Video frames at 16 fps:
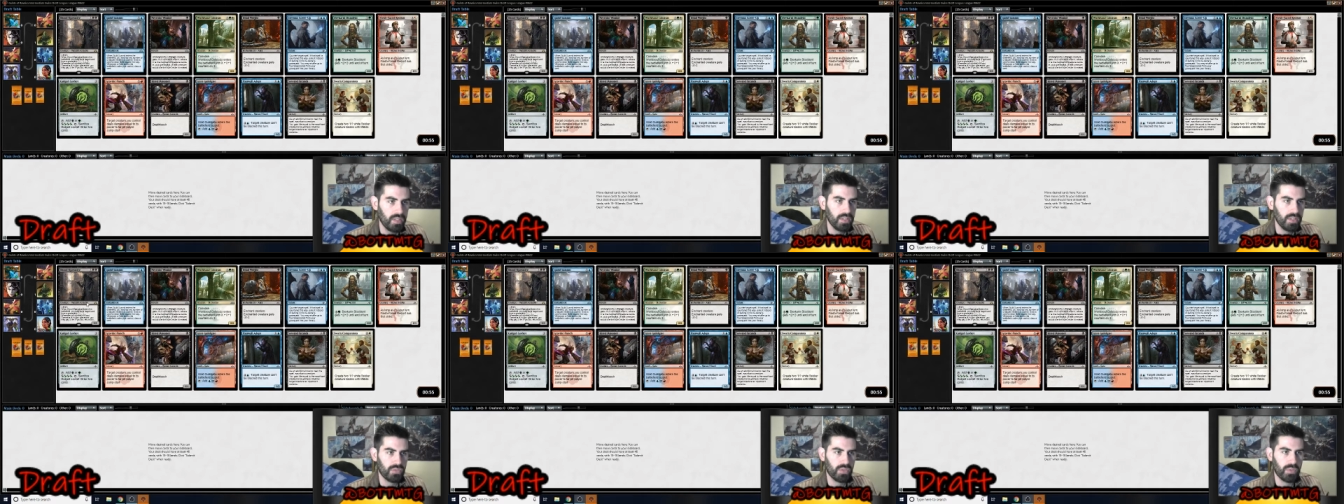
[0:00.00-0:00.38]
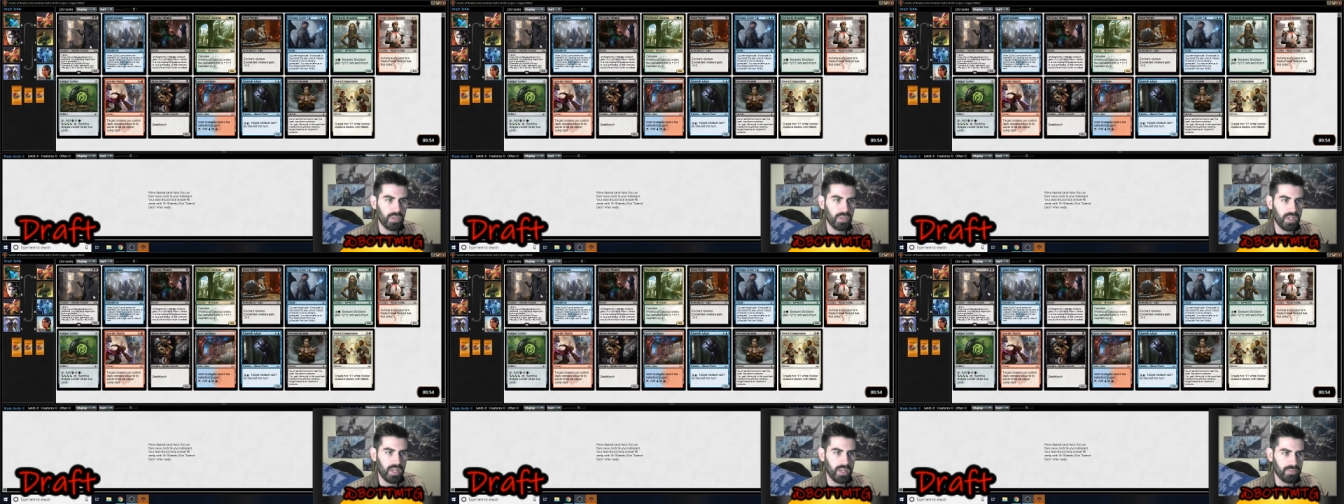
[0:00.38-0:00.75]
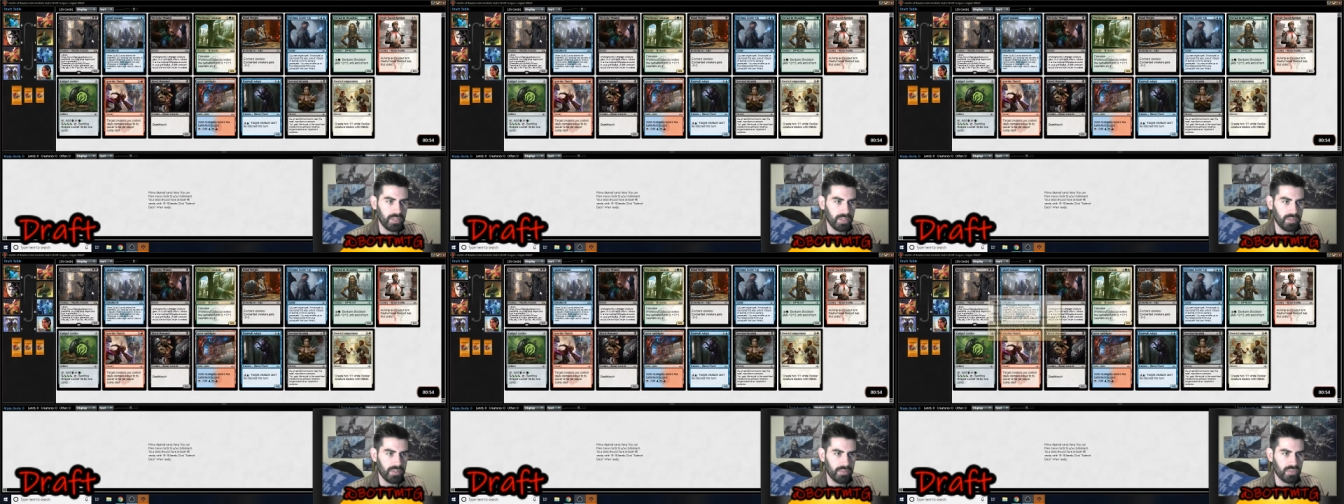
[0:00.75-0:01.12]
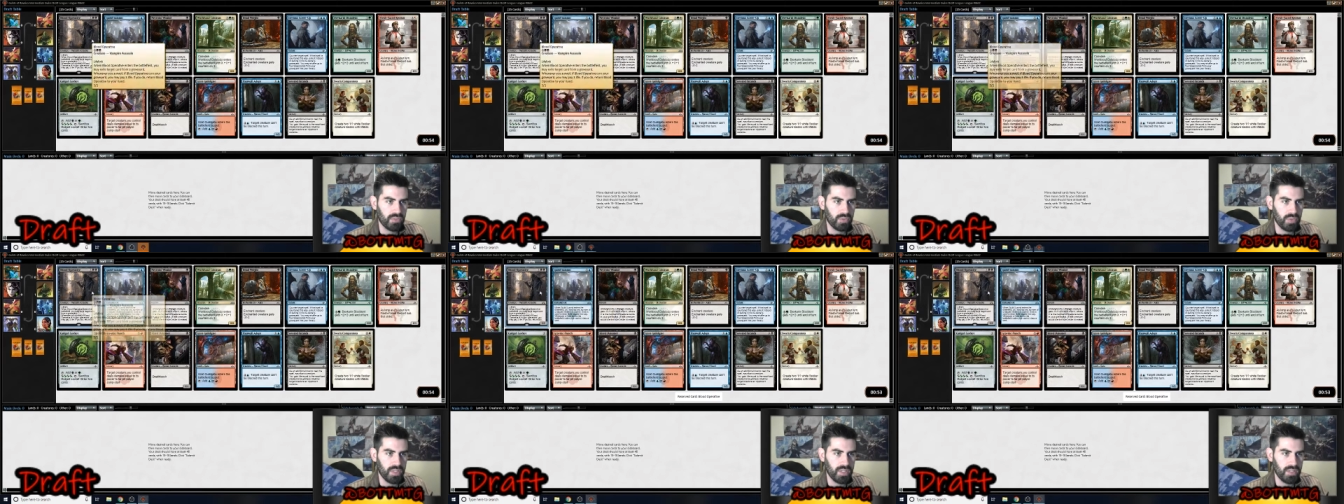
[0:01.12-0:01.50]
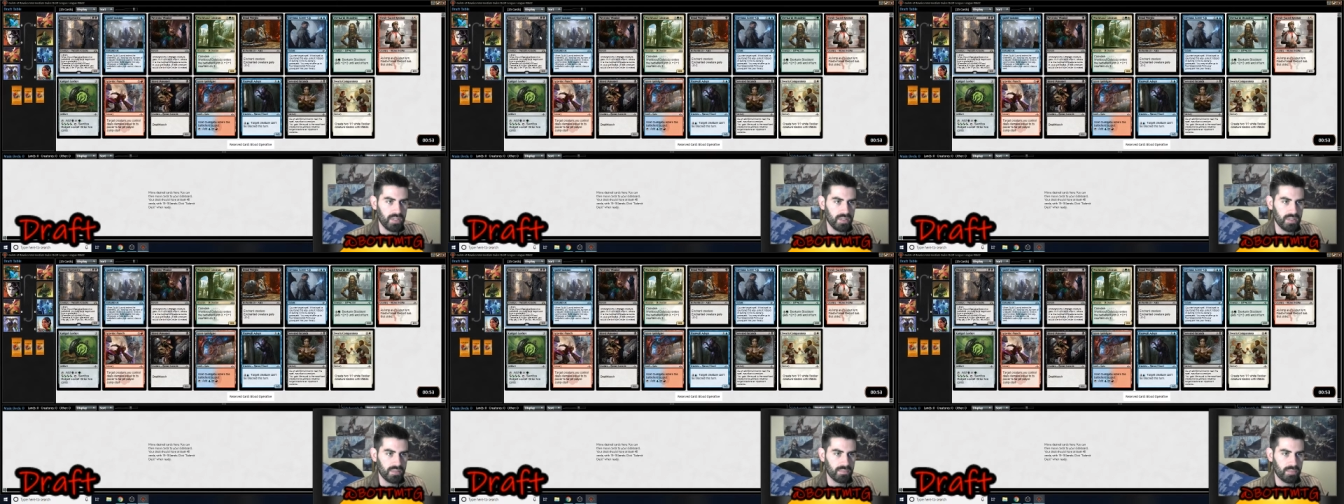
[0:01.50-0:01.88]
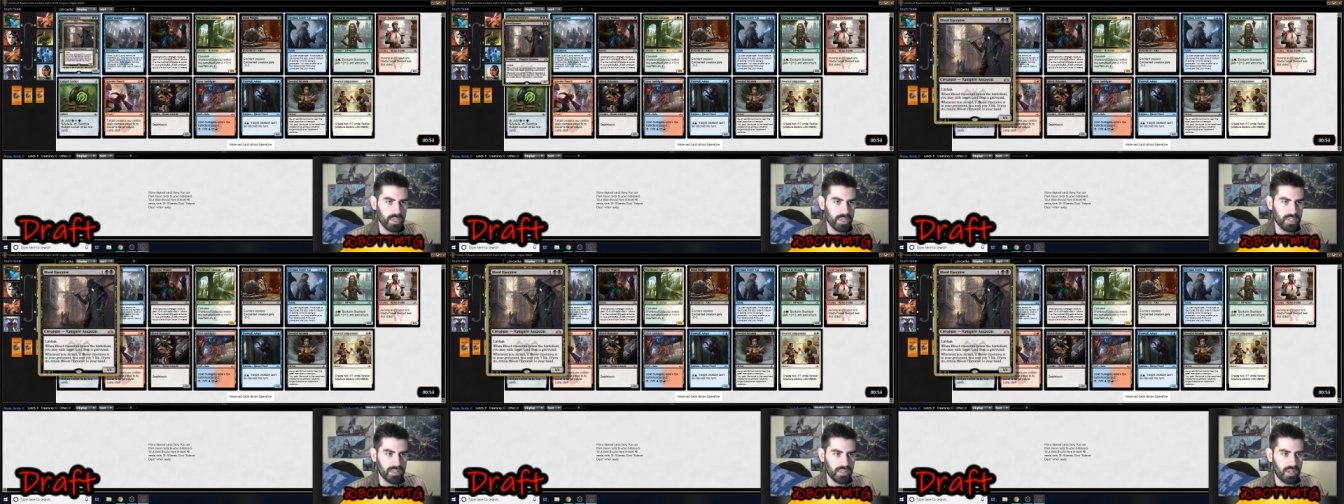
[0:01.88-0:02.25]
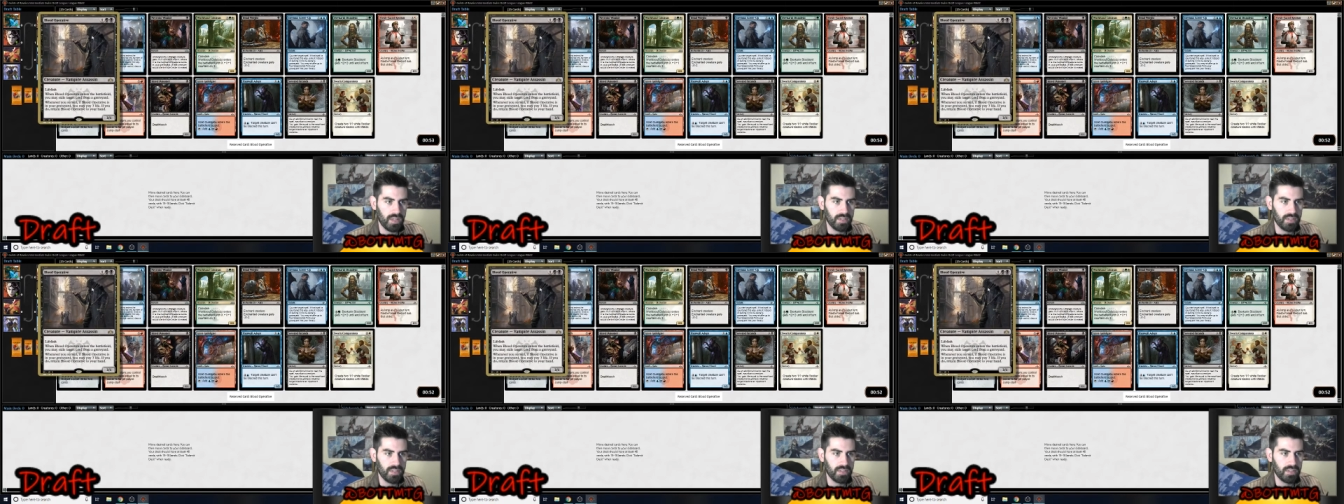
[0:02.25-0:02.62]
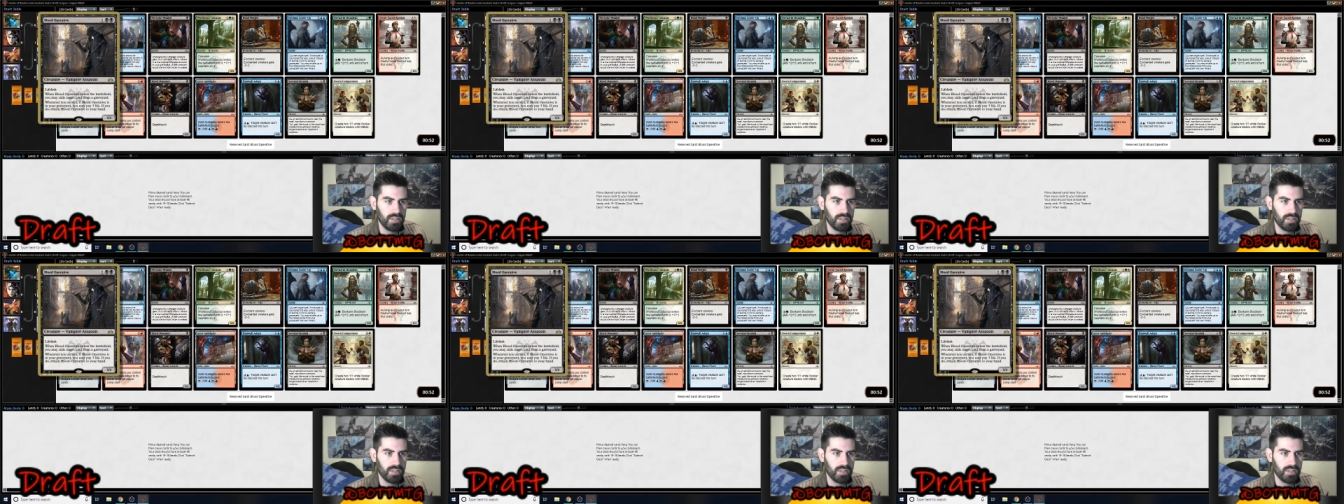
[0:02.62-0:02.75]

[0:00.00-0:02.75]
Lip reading: 3/1 lifelinker for 3 is pretty solid.